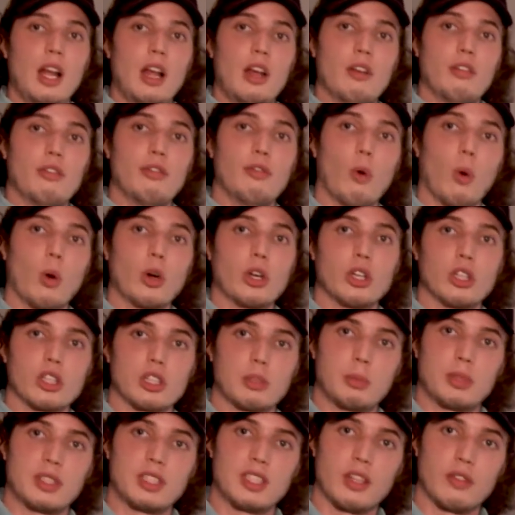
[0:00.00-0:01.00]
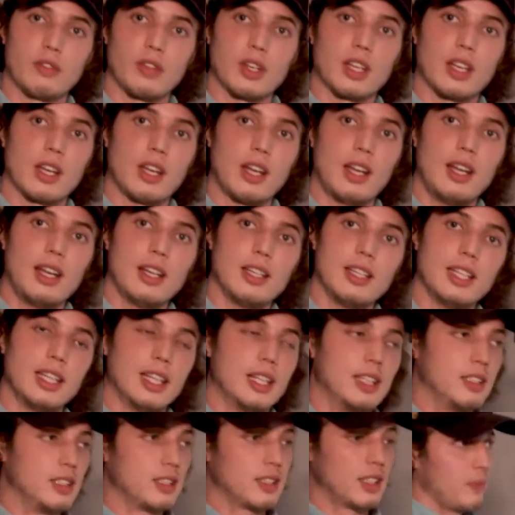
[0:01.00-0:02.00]
for your specific
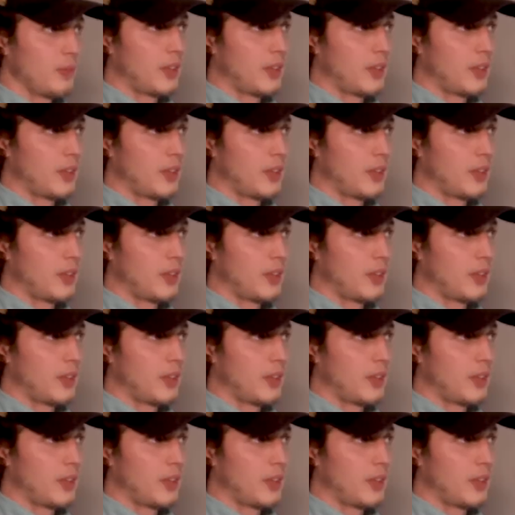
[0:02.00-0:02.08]
needs.